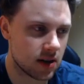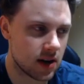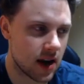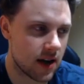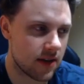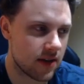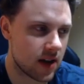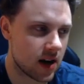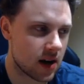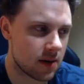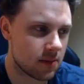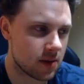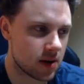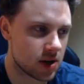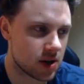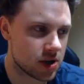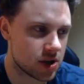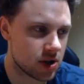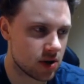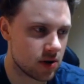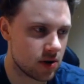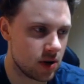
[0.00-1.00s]
And then I'm going to
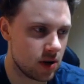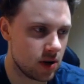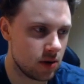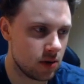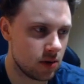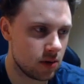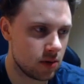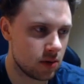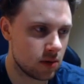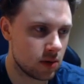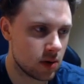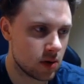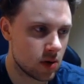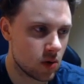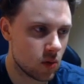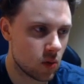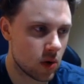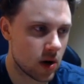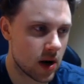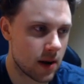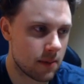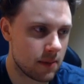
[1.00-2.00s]
show you
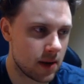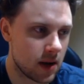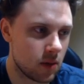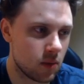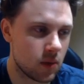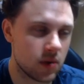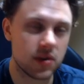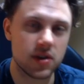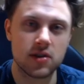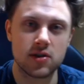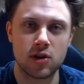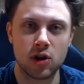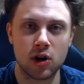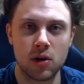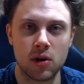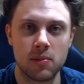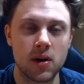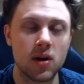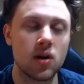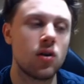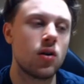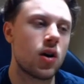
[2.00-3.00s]
what I mean with the
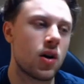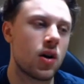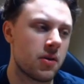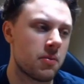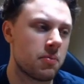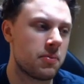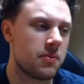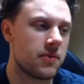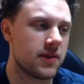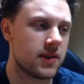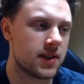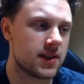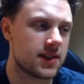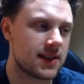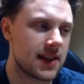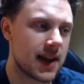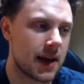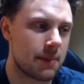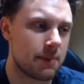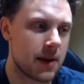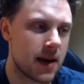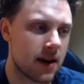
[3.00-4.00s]
turbo on the
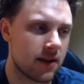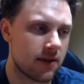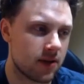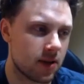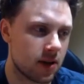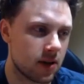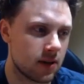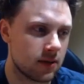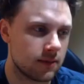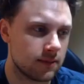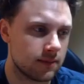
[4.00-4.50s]
snap after.